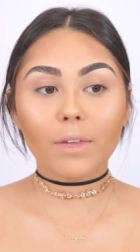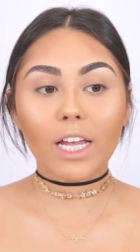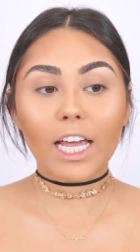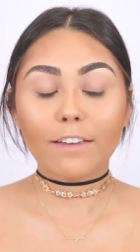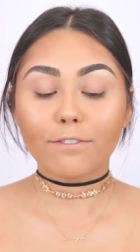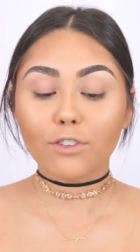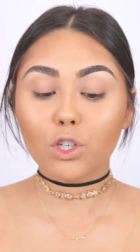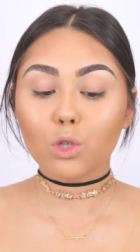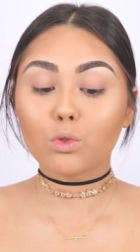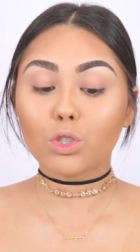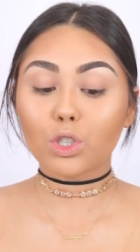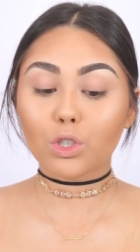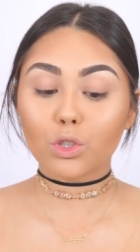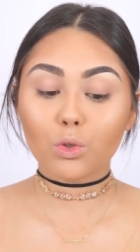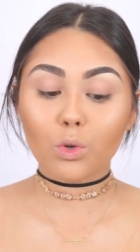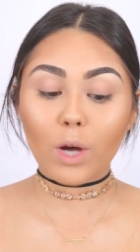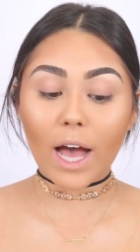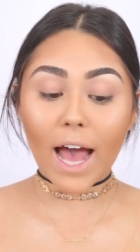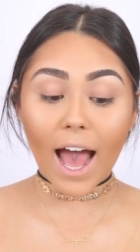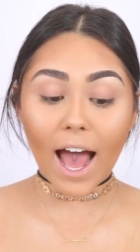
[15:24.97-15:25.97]
if you
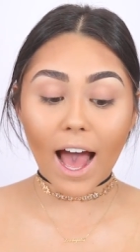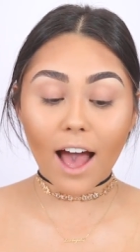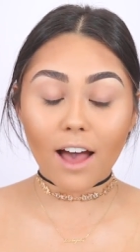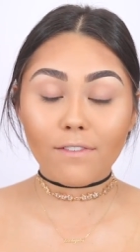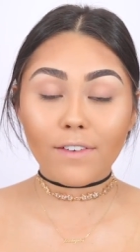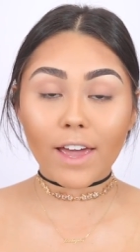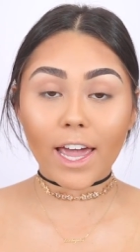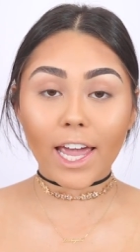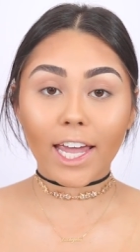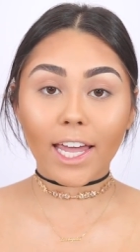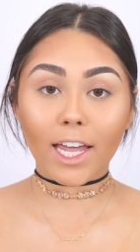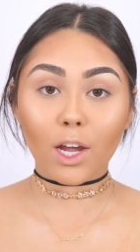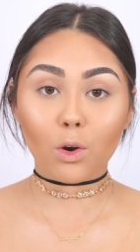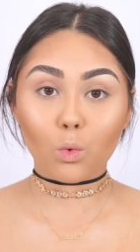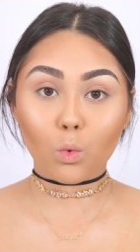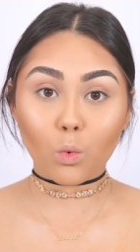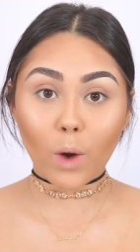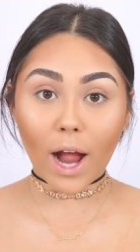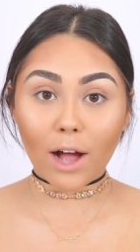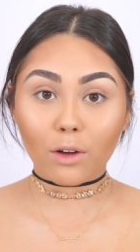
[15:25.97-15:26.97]
do have a
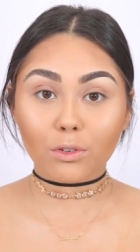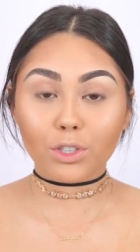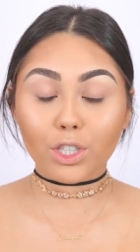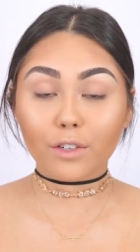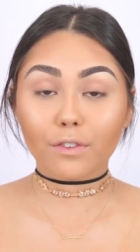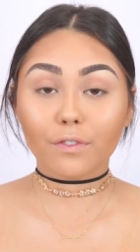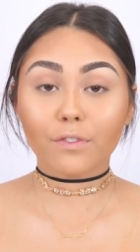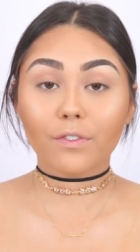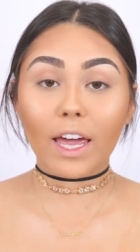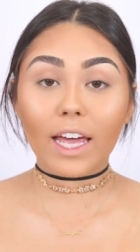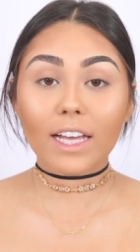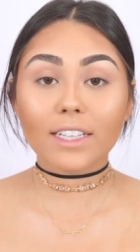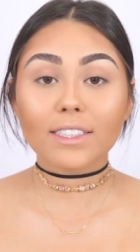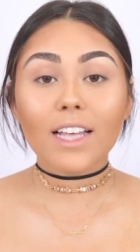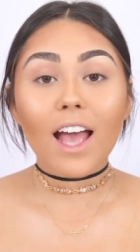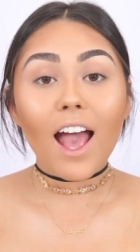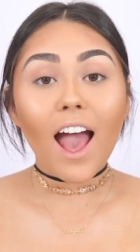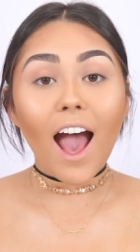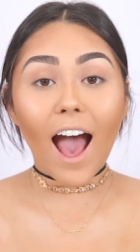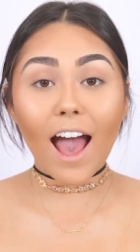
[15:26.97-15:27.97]
rounder
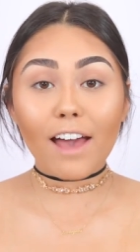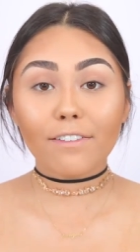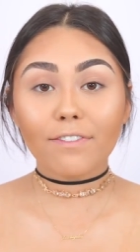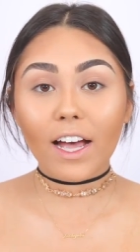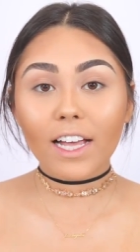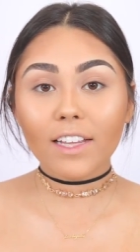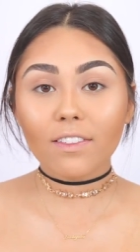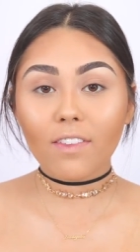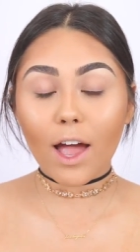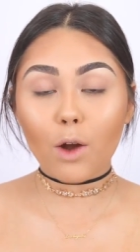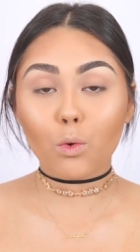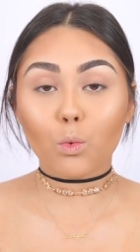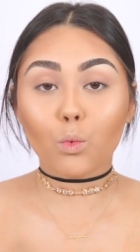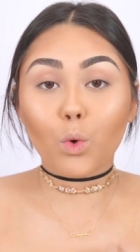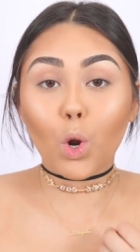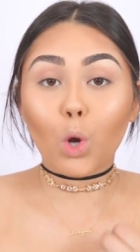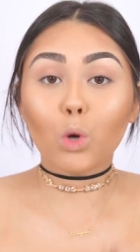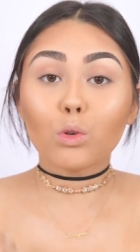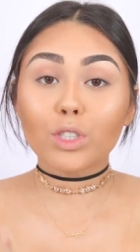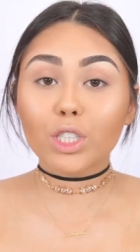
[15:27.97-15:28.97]
face, I find that
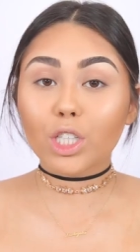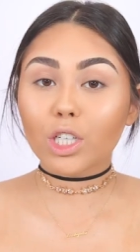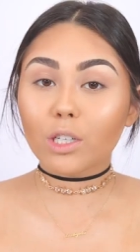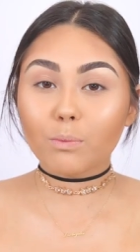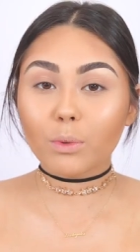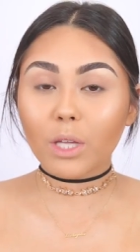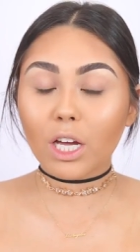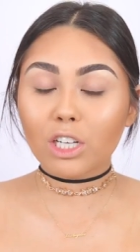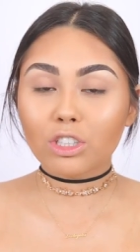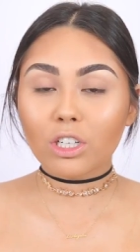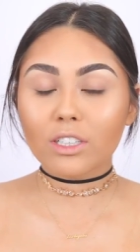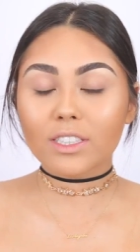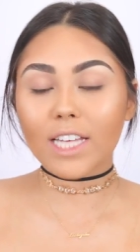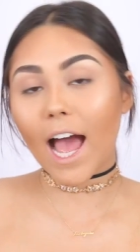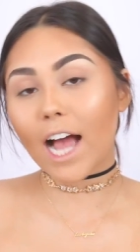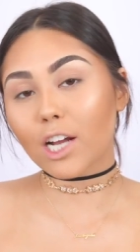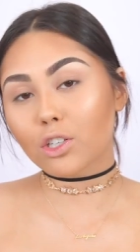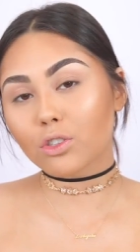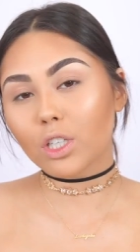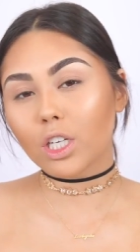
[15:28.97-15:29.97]
rosier blushes
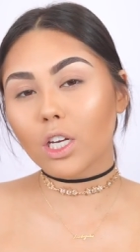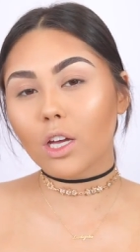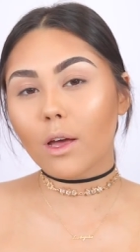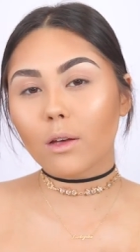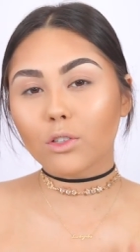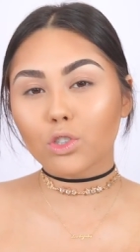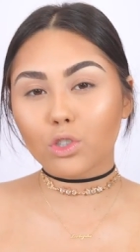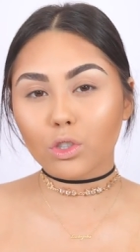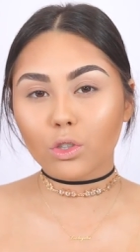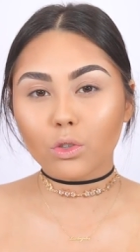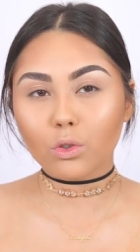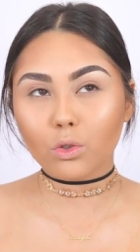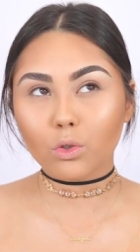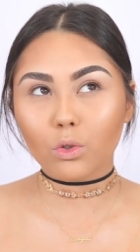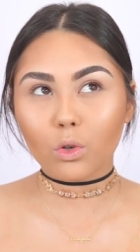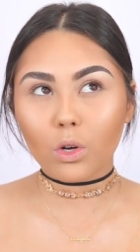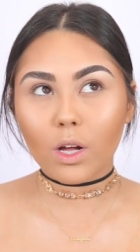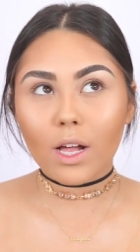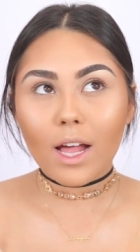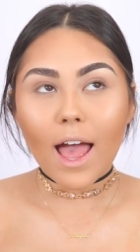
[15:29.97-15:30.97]
actually
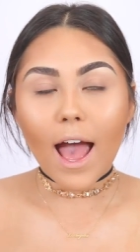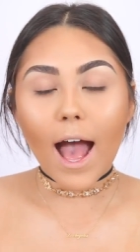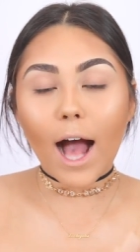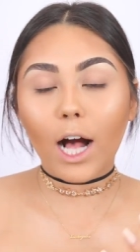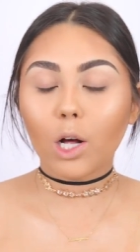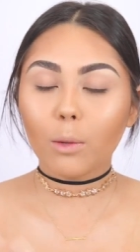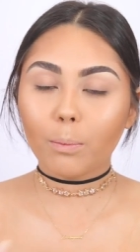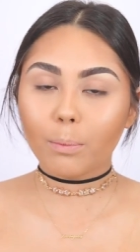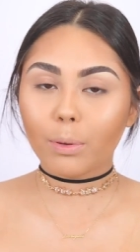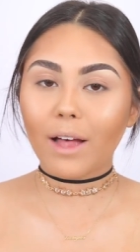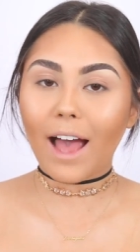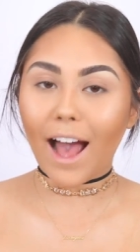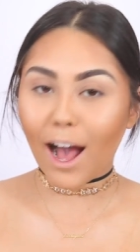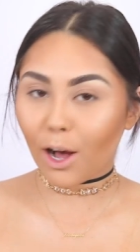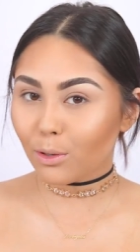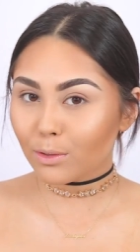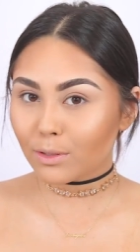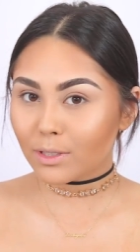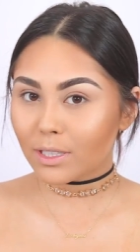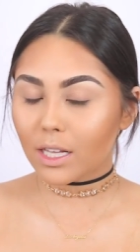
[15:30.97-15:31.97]
do help
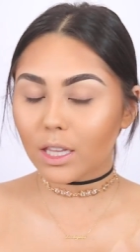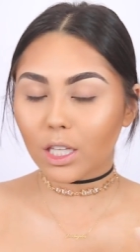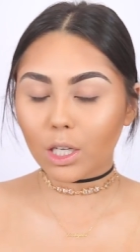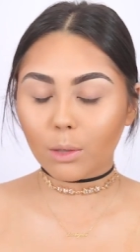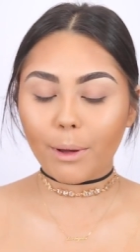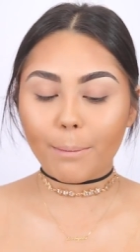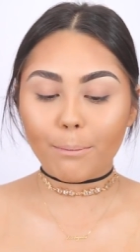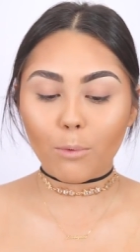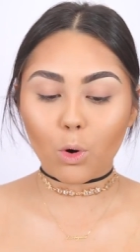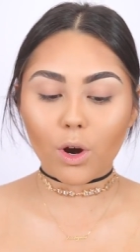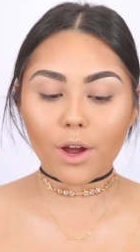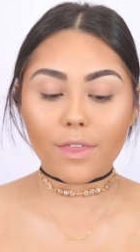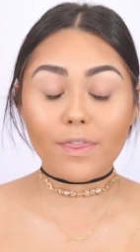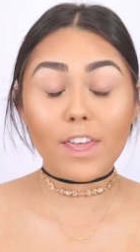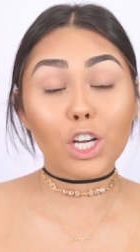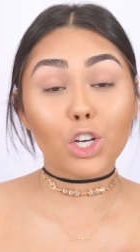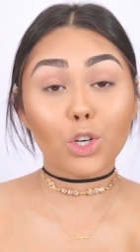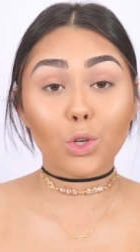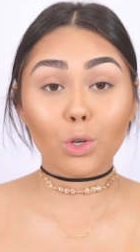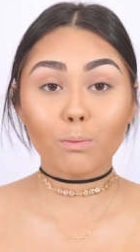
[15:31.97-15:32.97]
out a little bit more
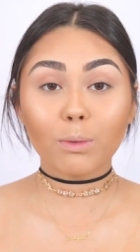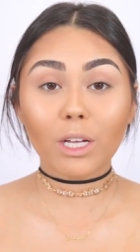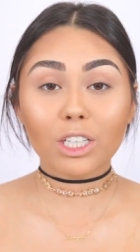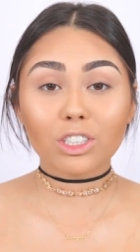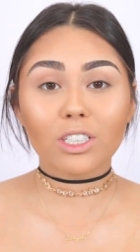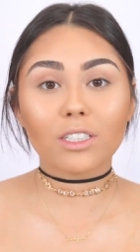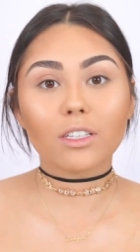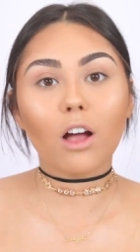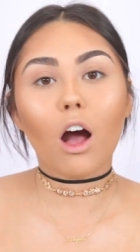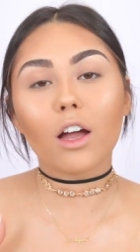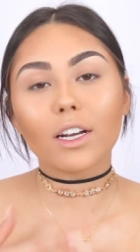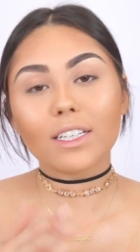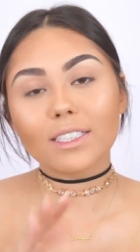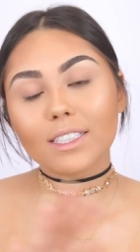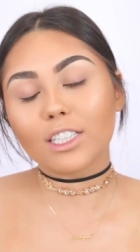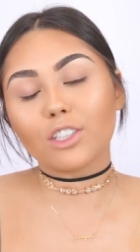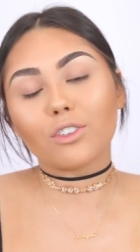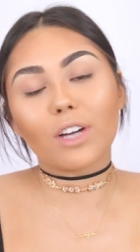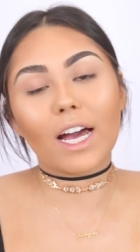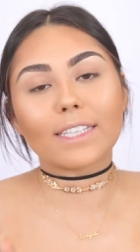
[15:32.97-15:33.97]
than nude blushes.
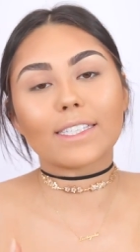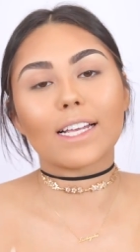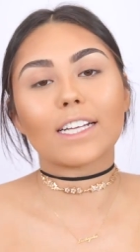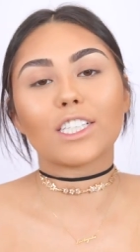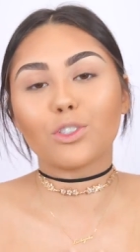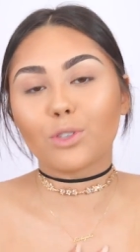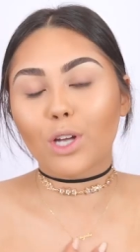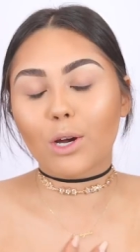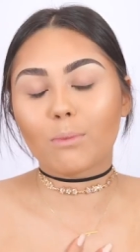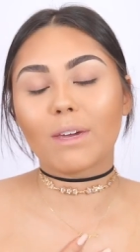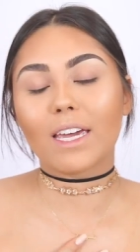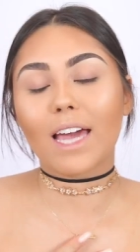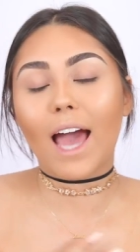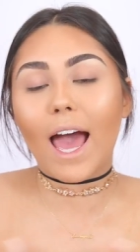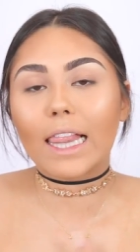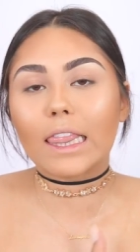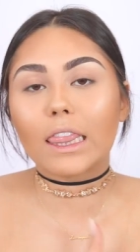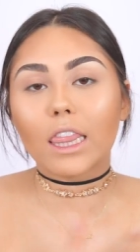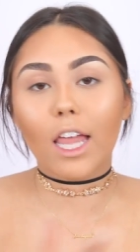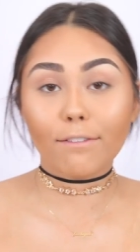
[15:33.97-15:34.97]
Honestly, you guys, you know me,
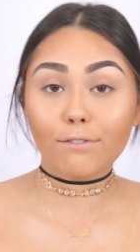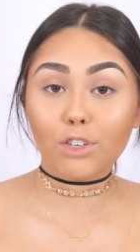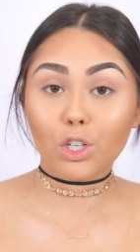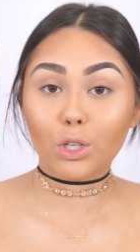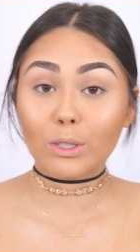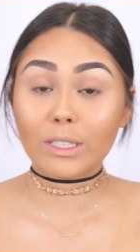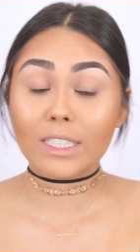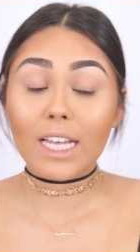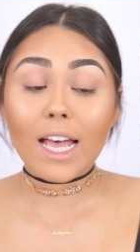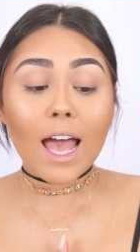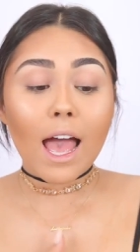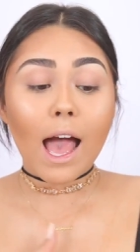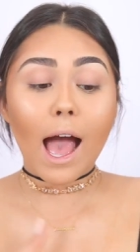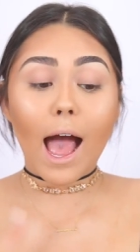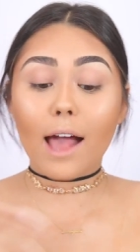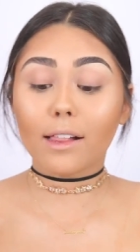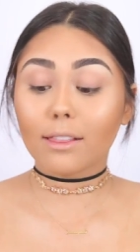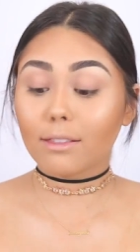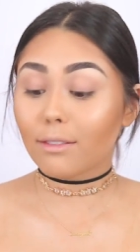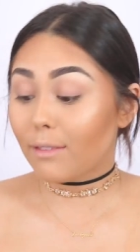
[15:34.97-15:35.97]
I love nudes.
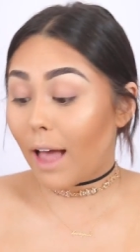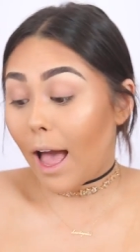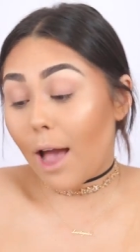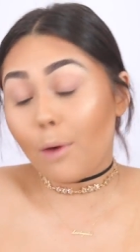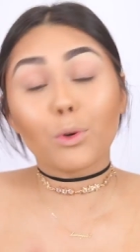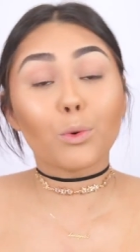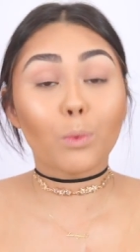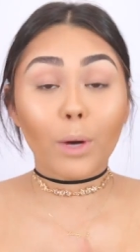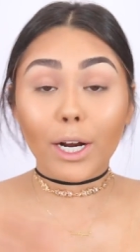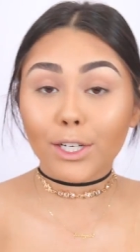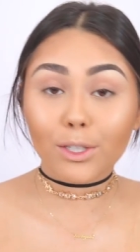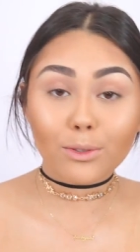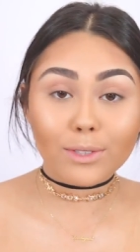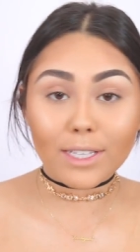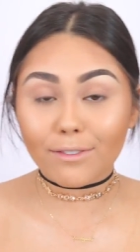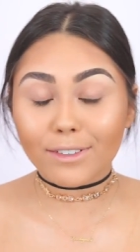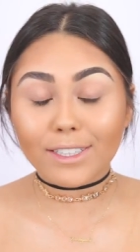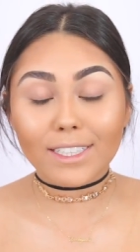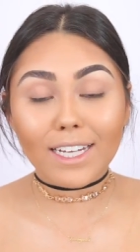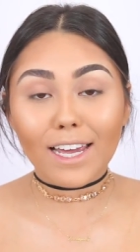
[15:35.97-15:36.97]
I would wear nudes
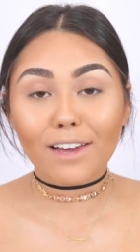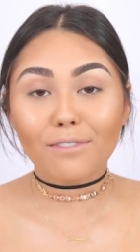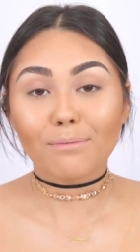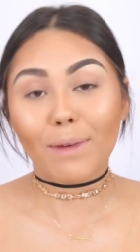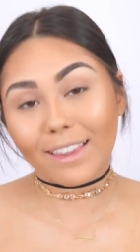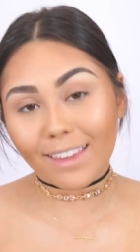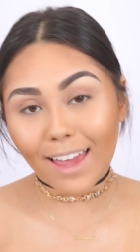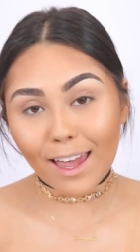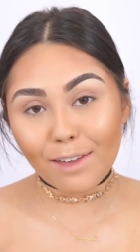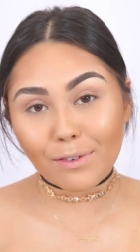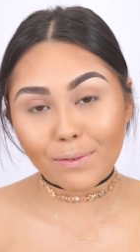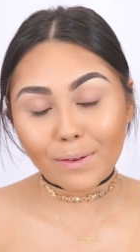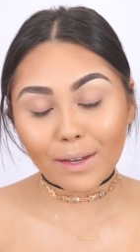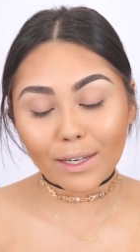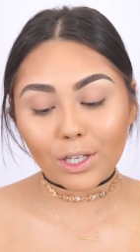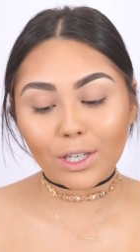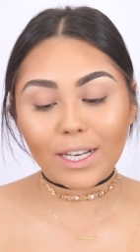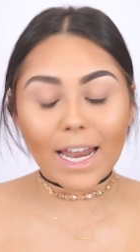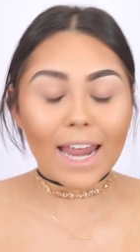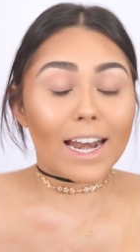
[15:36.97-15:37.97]
every day of my life if
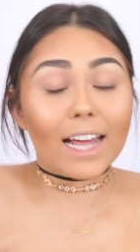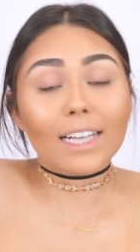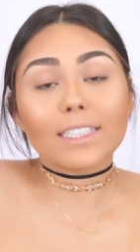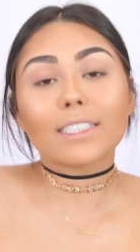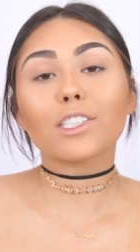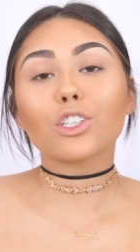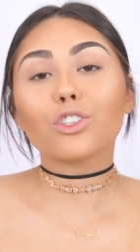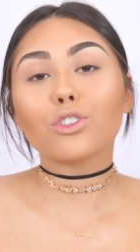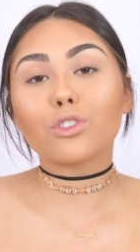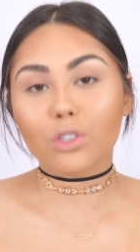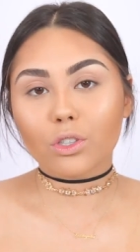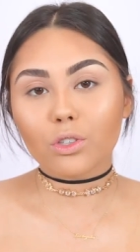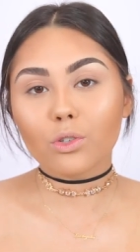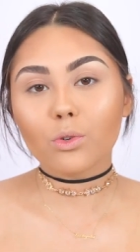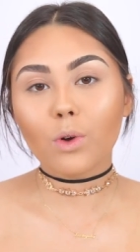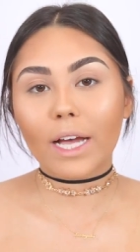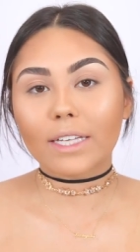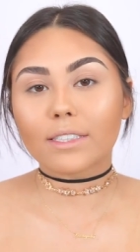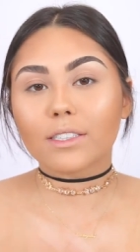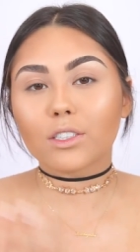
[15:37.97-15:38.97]
I could, and I still
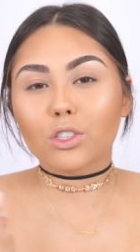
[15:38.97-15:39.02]
do